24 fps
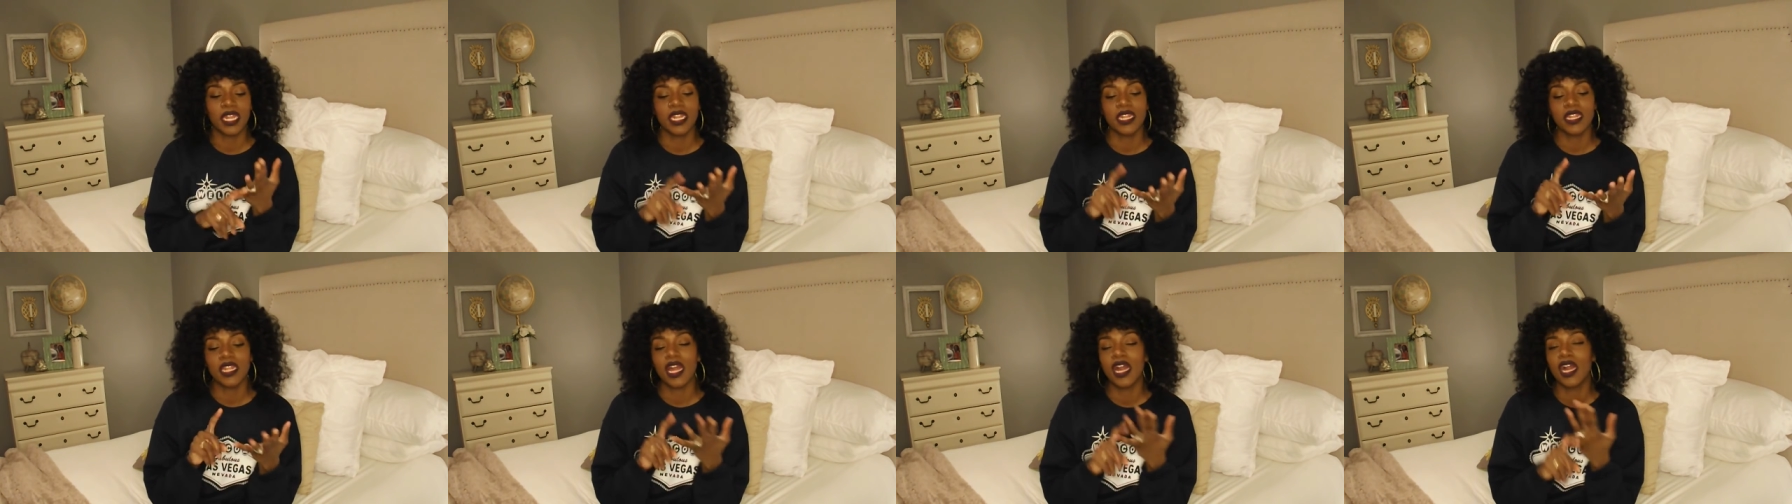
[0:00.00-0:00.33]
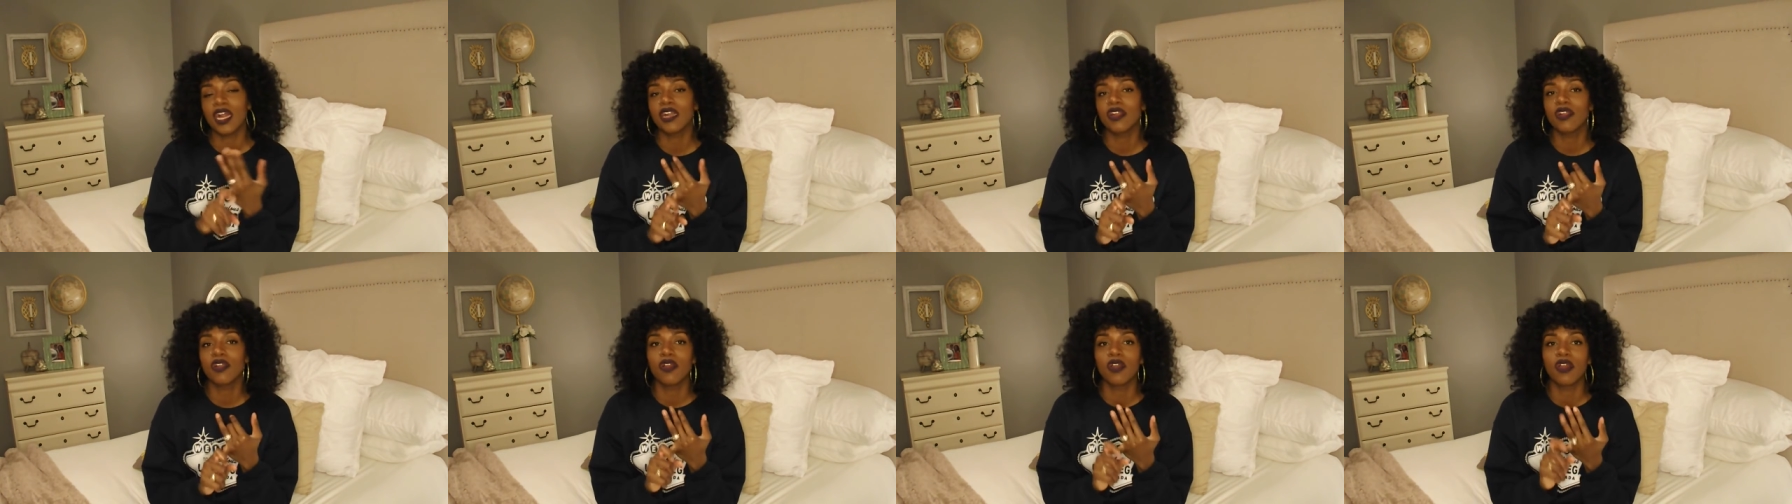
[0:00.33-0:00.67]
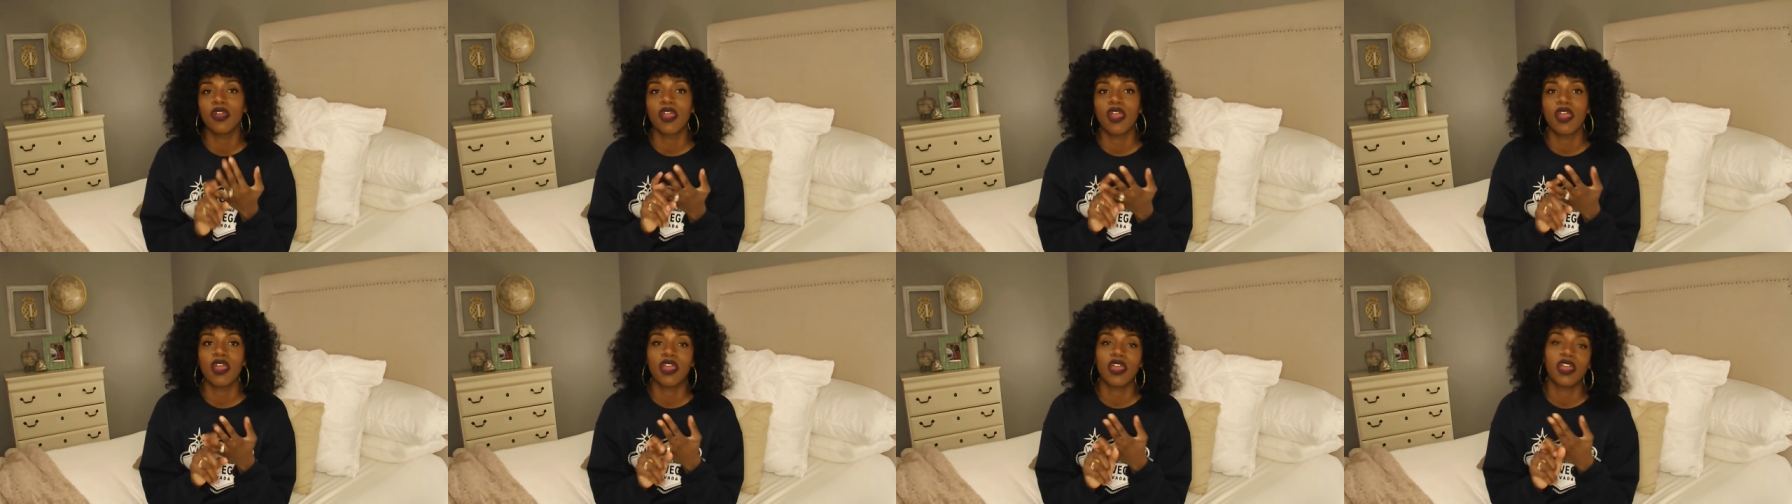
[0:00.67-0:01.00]
and the Encore
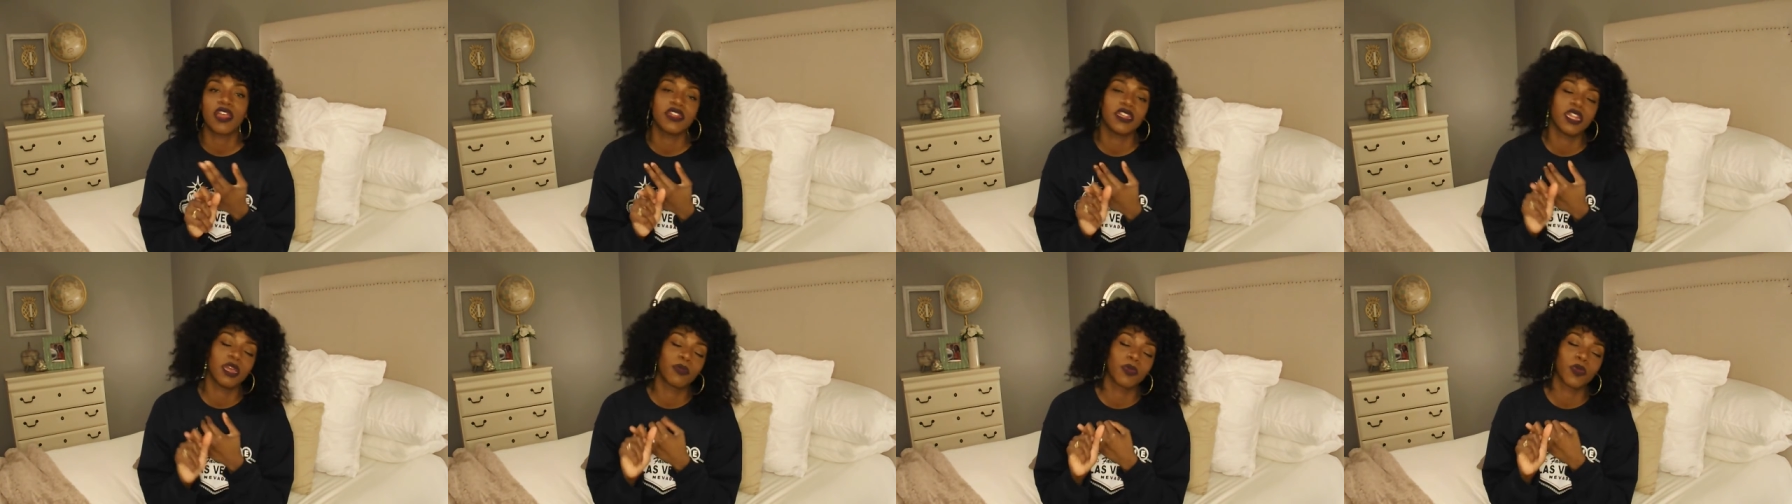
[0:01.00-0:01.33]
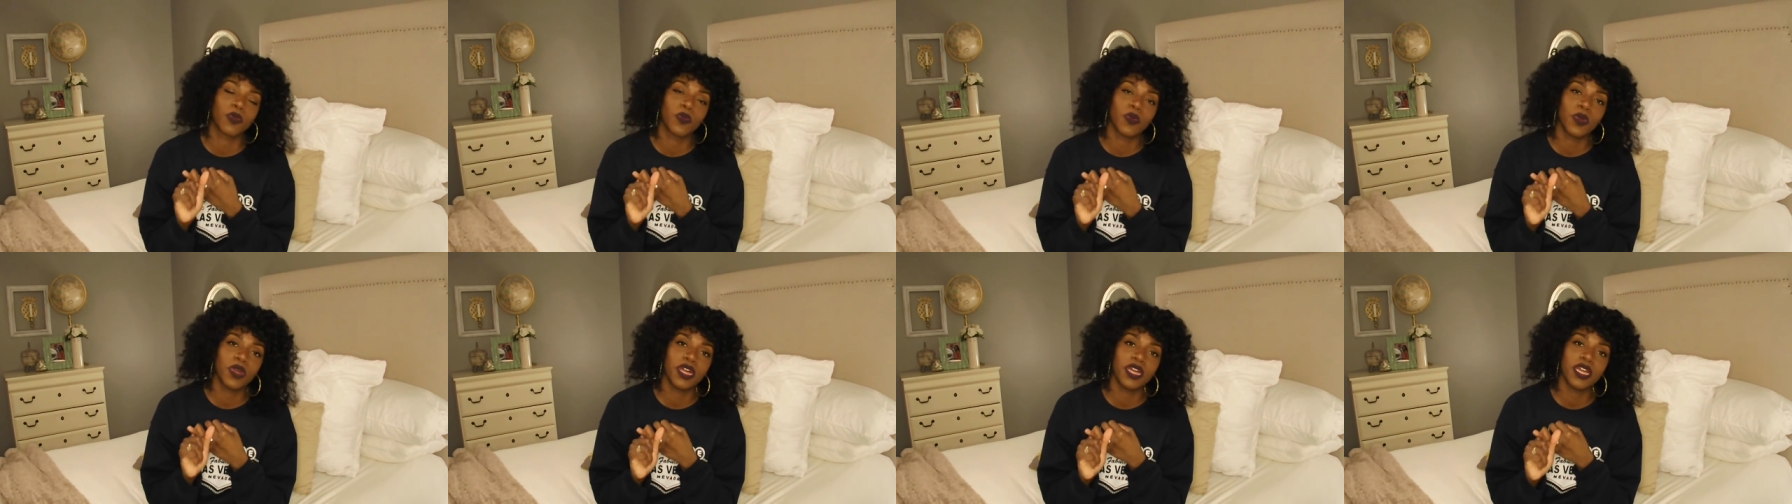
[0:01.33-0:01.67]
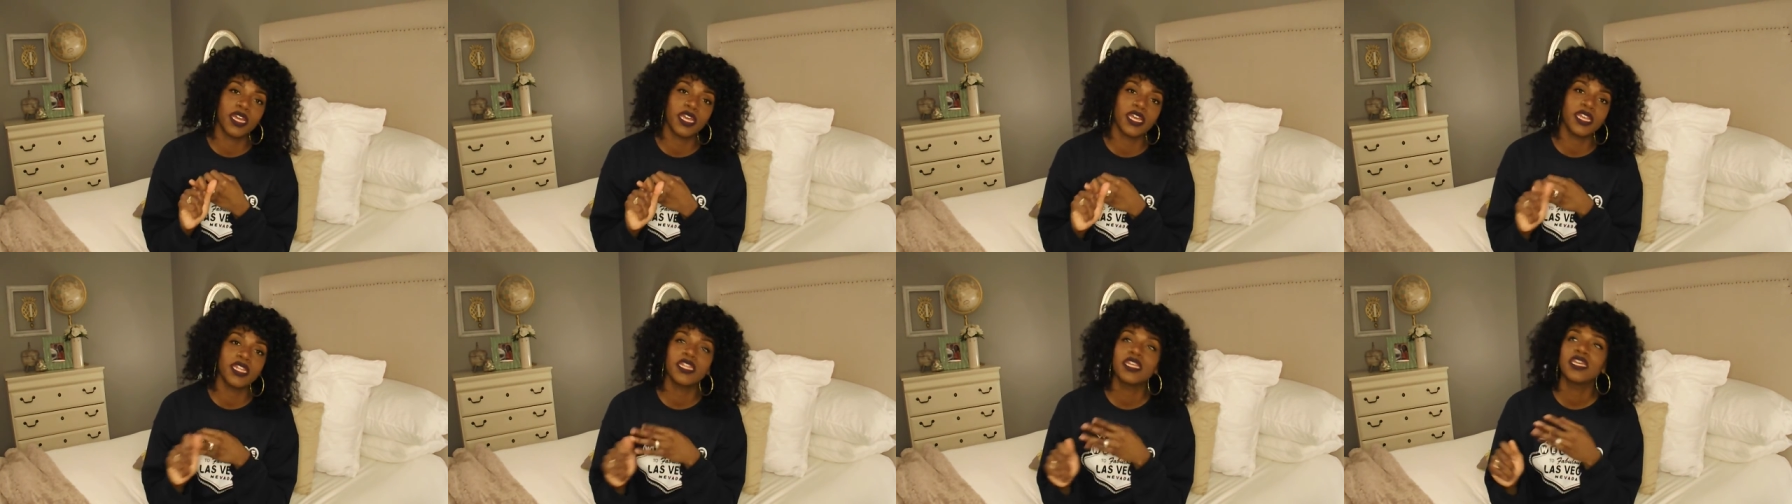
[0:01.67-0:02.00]
are our number
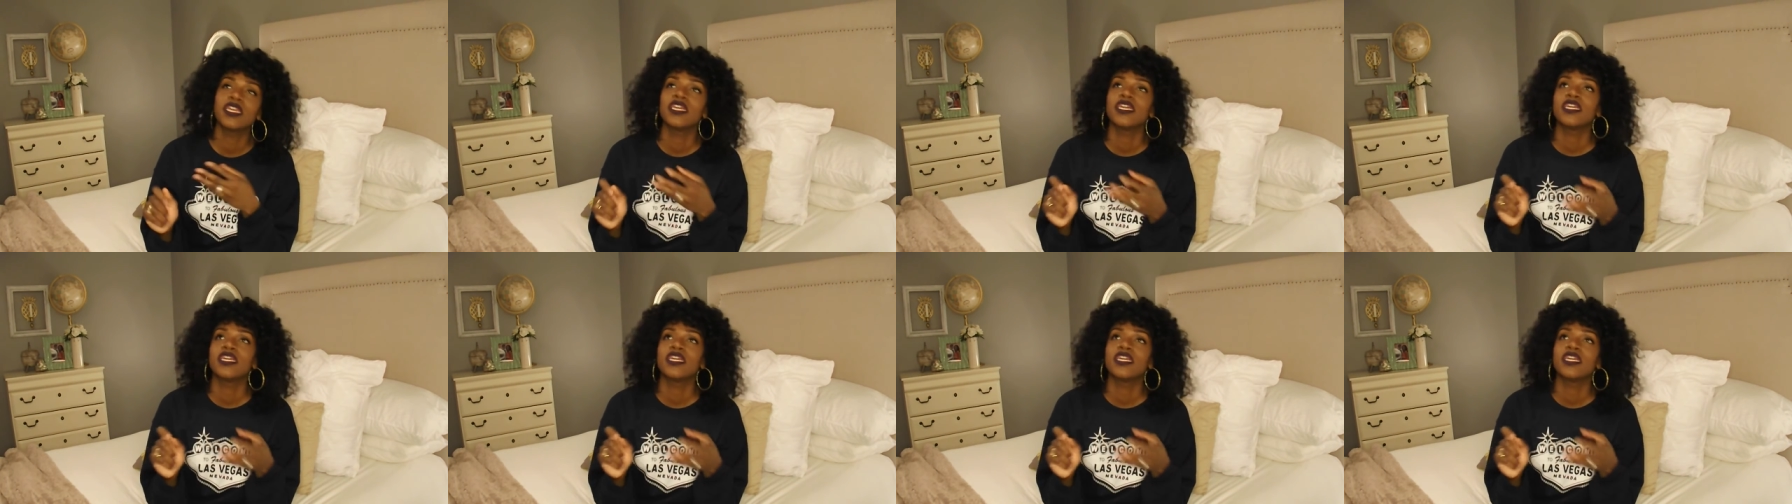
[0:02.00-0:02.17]
1.